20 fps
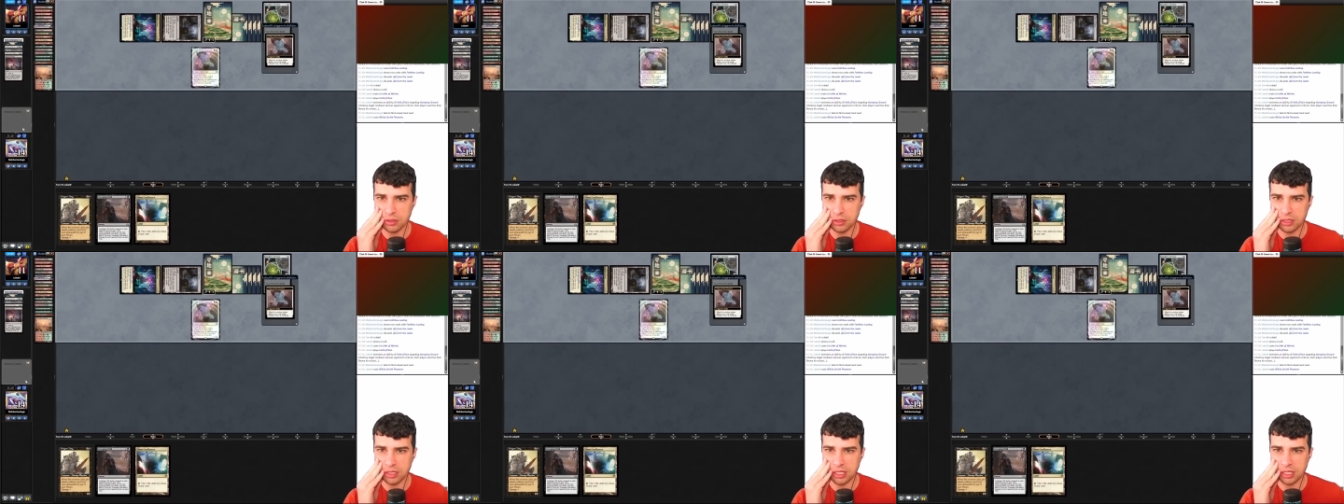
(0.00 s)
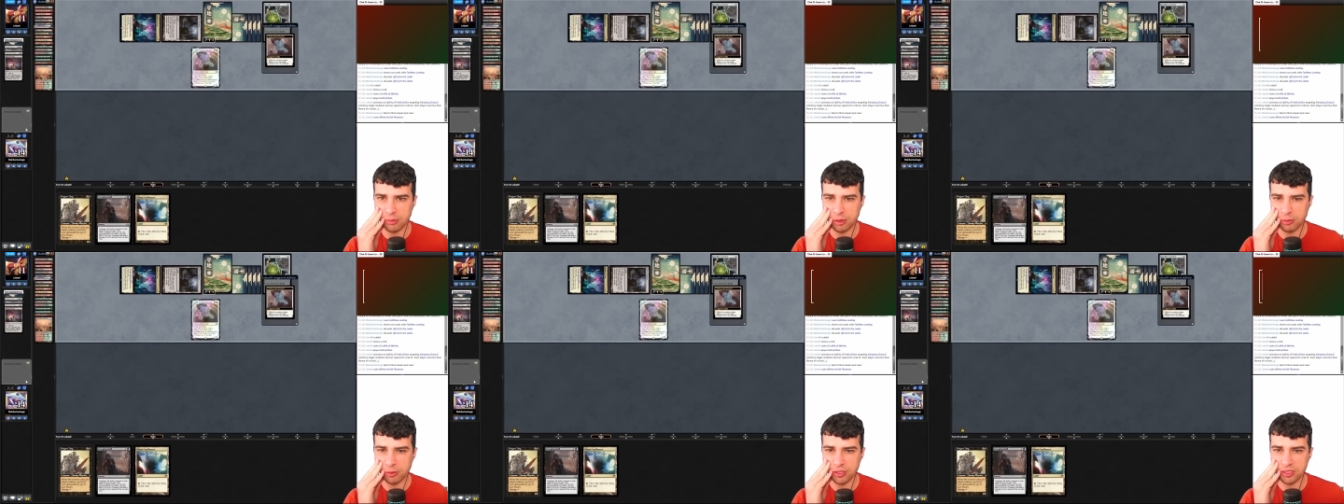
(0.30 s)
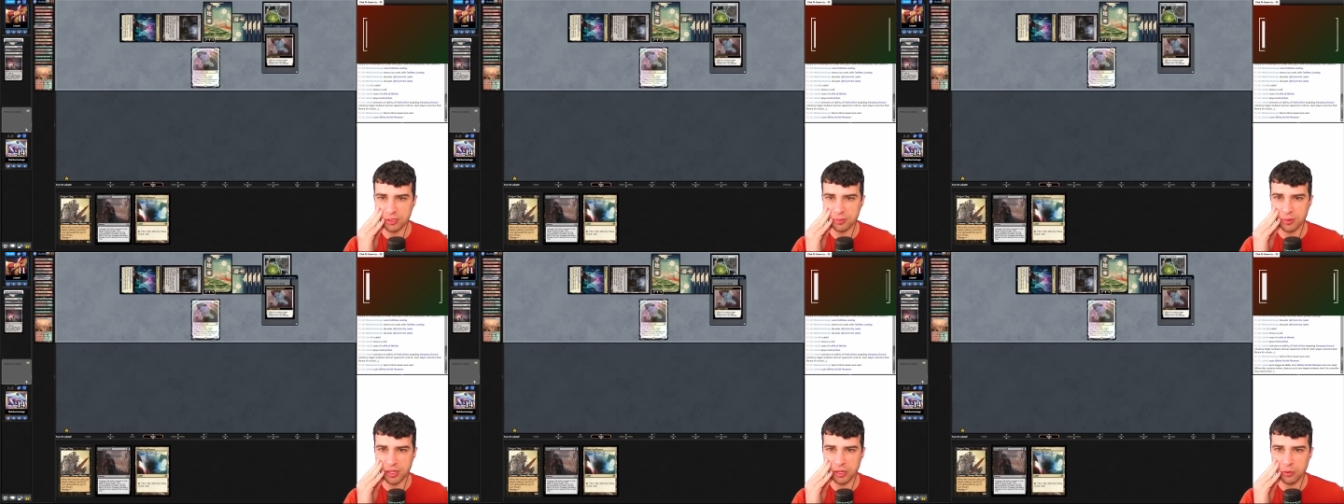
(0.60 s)
Yeah, my
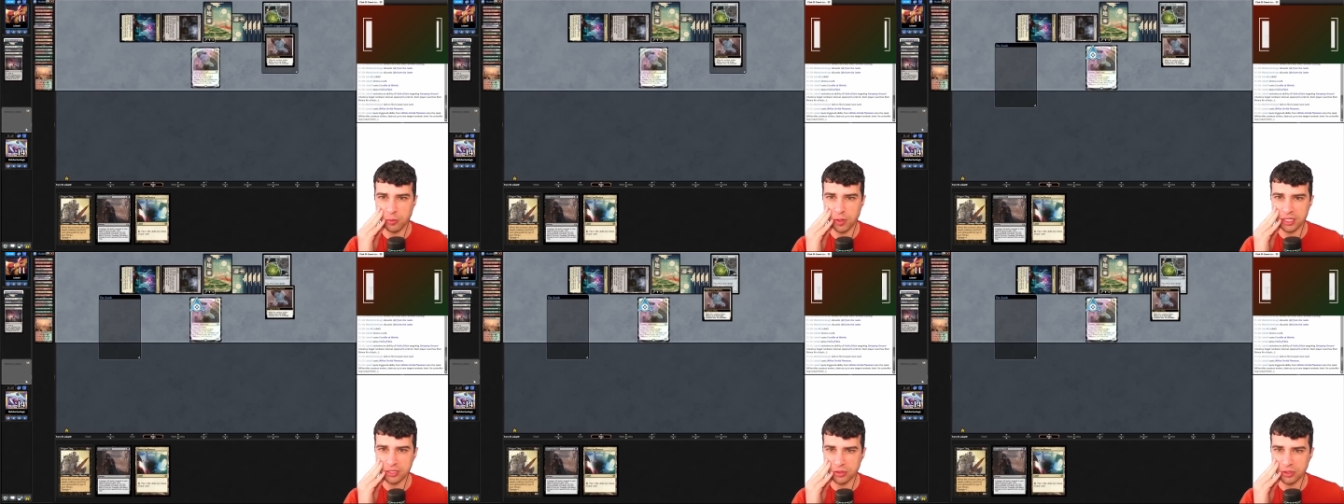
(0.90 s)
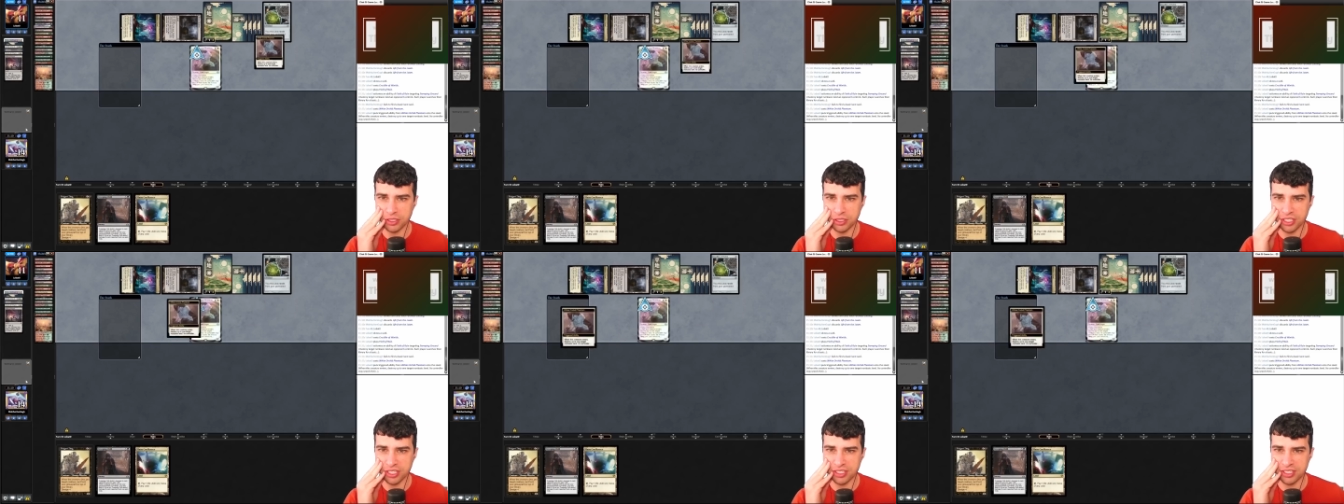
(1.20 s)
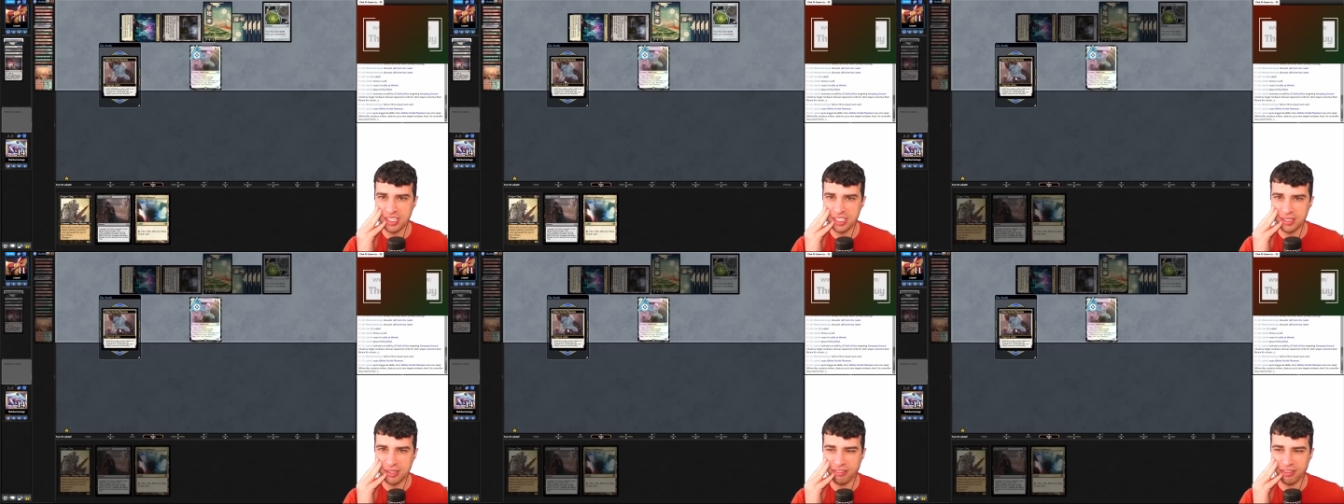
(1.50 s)
opponent is playing White
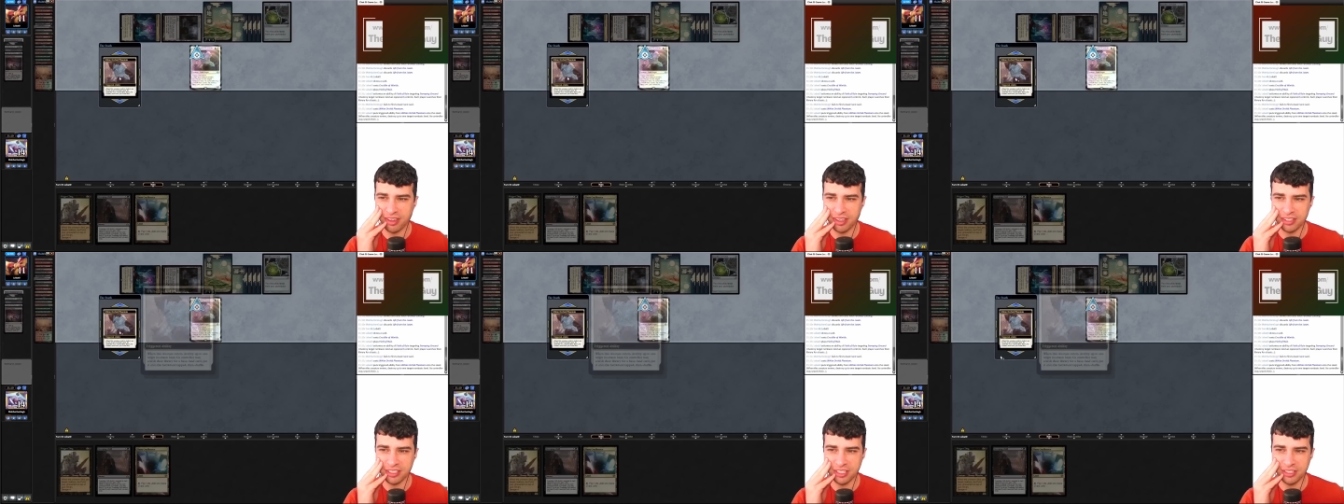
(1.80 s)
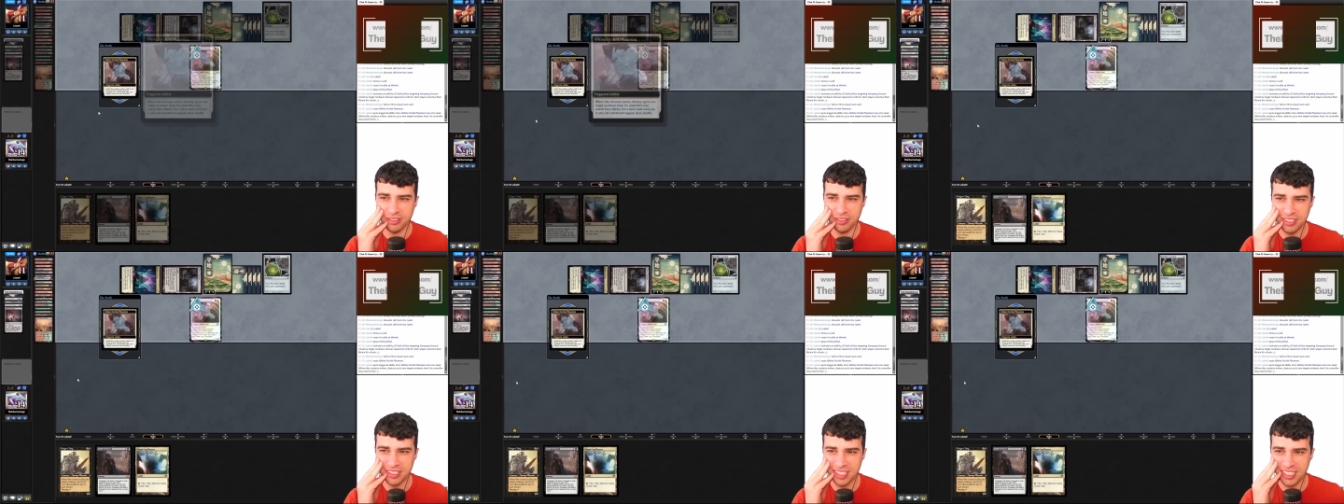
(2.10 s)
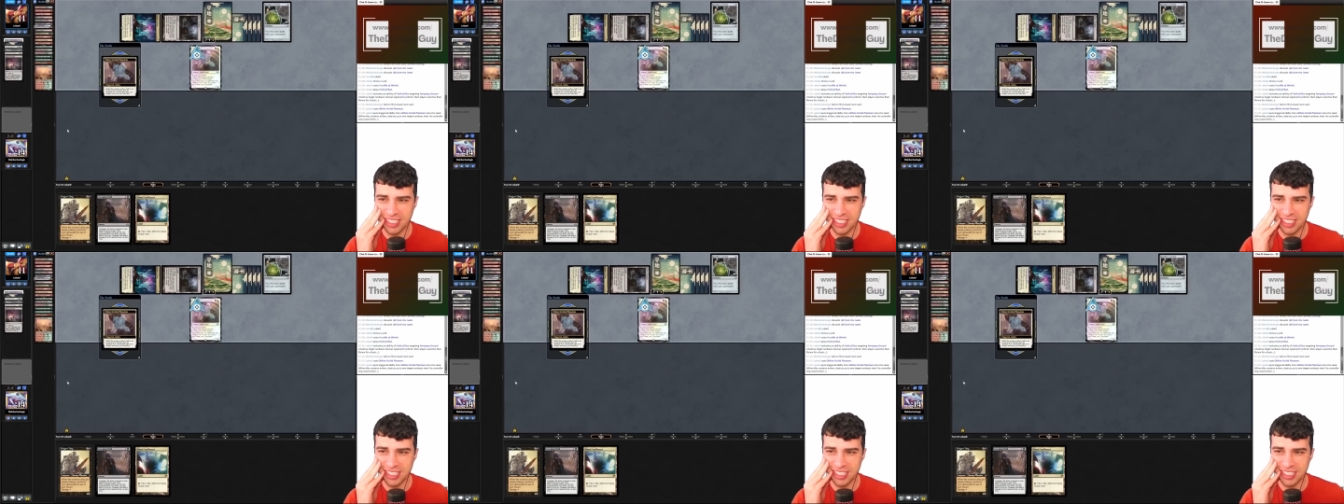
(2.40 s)
Orchid Phantom.